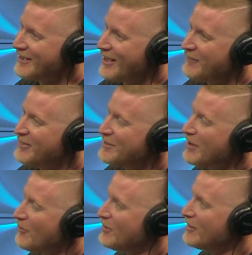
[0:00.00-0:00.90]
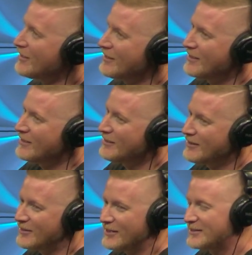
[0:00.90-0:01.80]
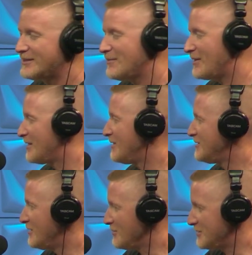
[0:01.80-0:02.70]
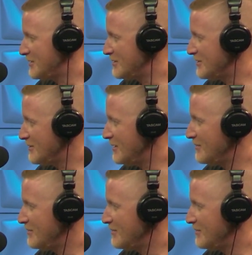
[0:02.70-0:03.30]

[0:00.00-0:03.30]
I mean, think about think about the general citizen, right?